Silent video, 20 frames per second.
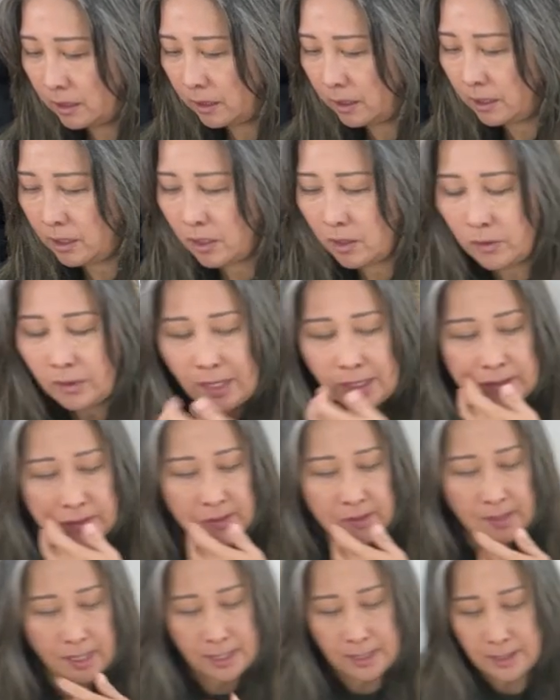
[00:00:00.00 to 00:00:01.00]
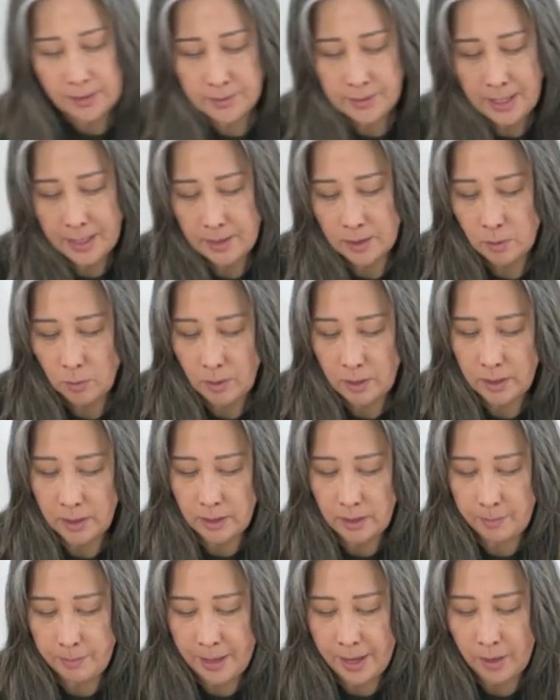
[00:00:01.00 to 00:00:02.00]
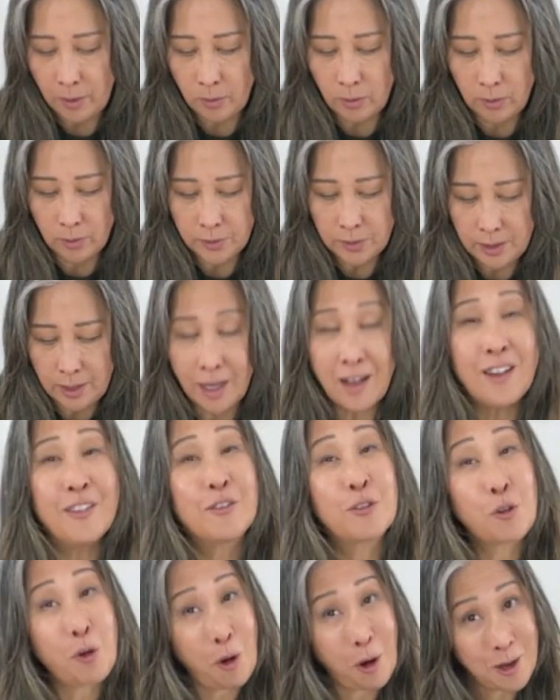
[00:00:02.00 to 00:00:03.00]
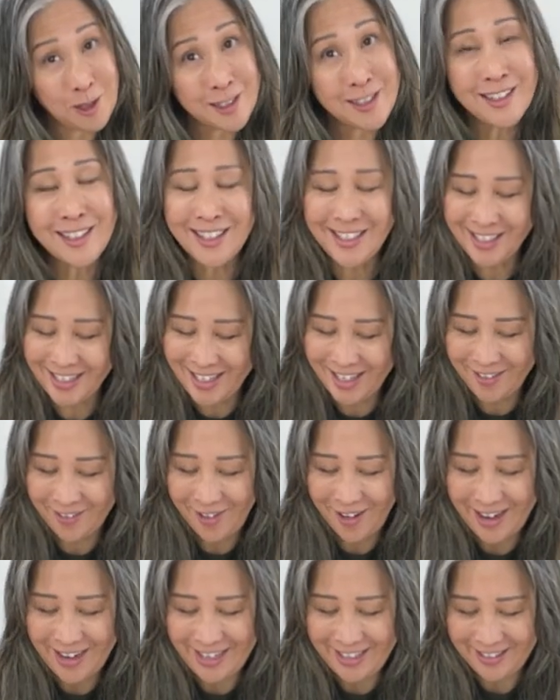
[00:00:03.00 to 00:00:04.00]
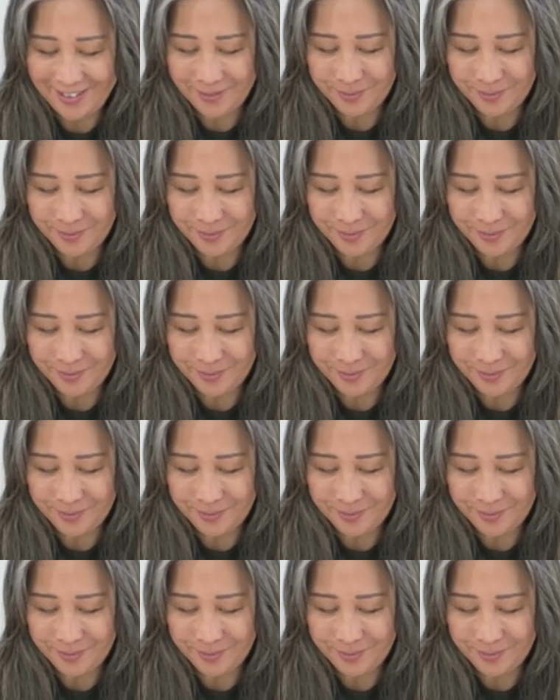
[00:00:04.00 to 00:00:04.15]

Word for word: that's, I guess that's one of the perils of cross-listing, right?